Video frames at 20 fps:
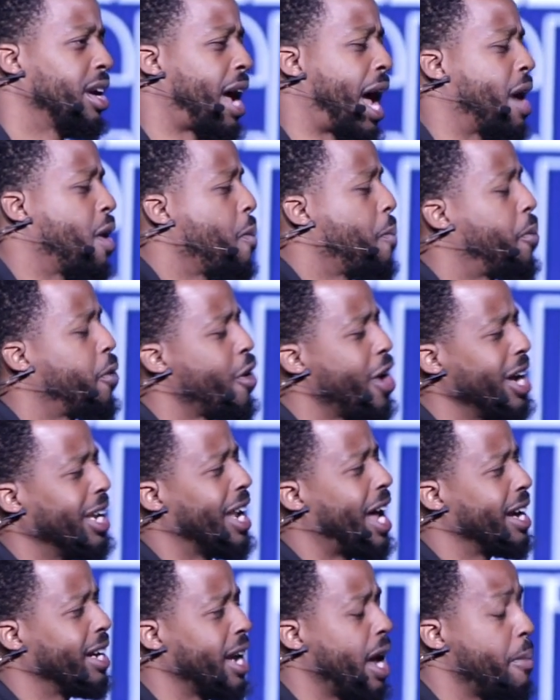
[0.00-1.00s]
I don't pray
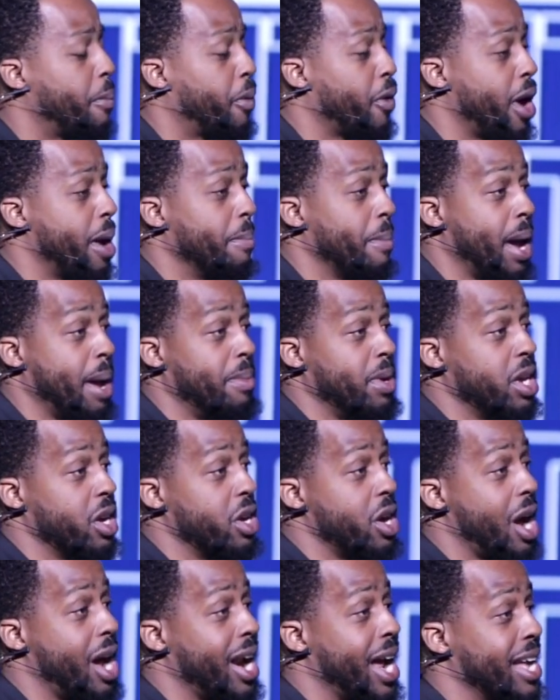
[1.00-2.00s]
like they pray. Maybe
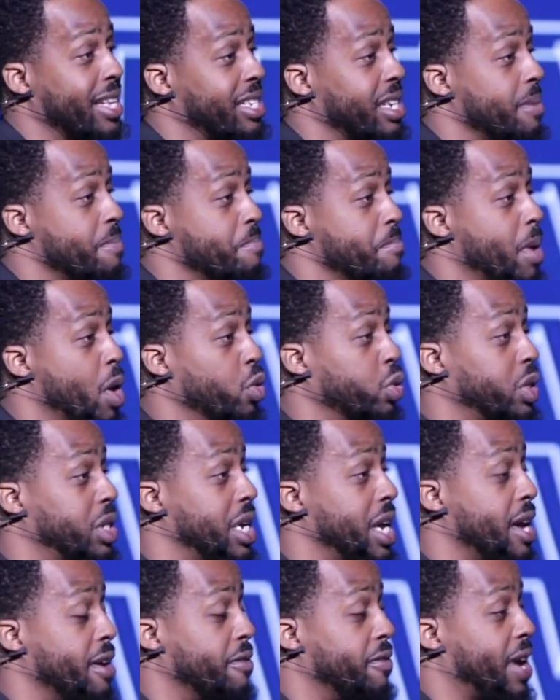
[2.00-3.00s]
you're not as
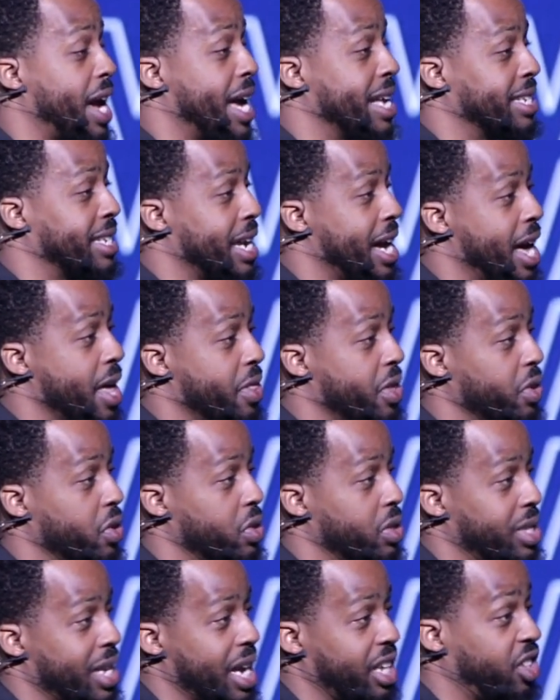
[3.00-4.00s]
emotive as
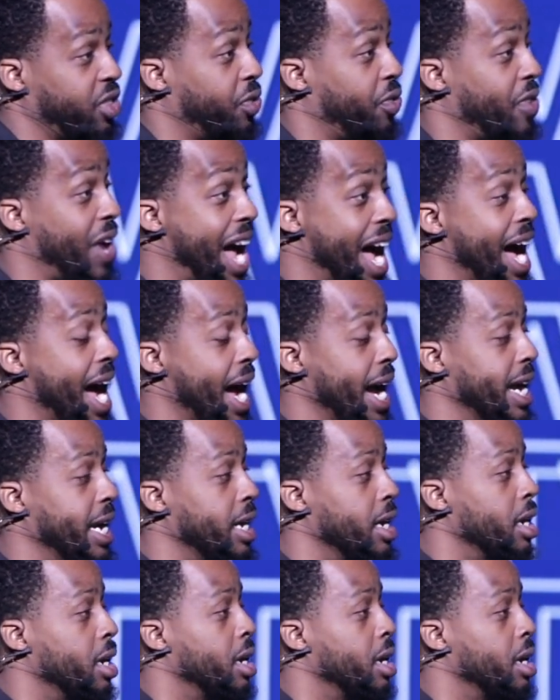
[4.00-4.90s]
others. That's fine.